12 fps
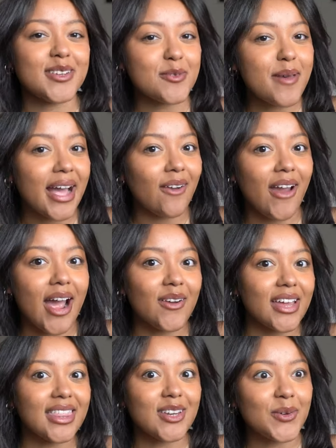the new
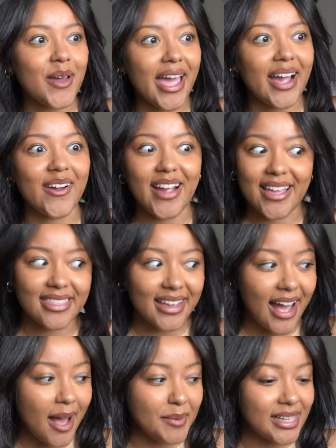background and the new hair and in the
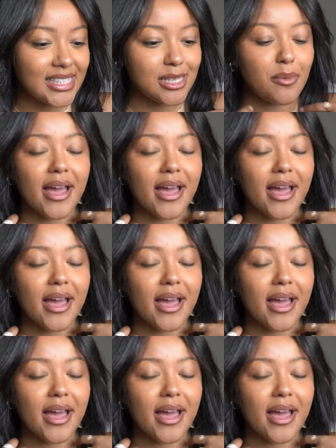comments.